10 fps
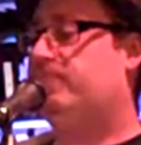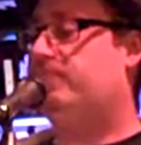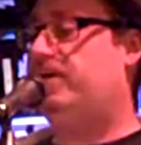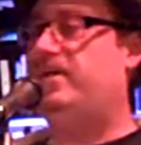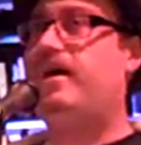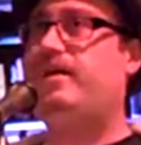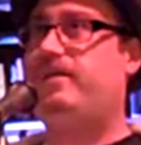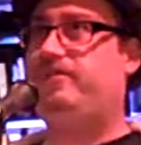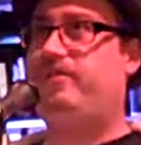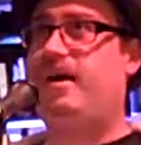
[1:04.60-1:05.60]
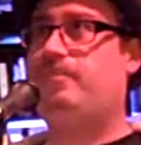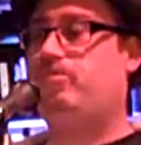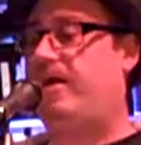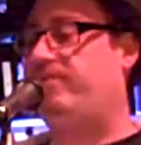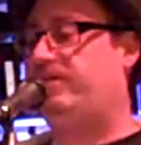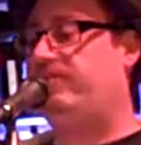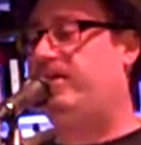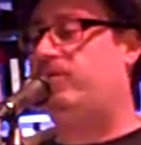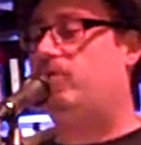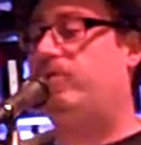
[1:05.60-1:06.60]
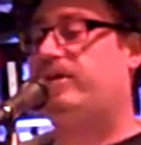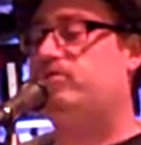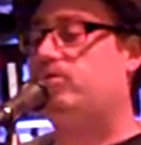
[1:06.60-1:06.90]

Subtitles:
but not as a time-traveling vehicle like a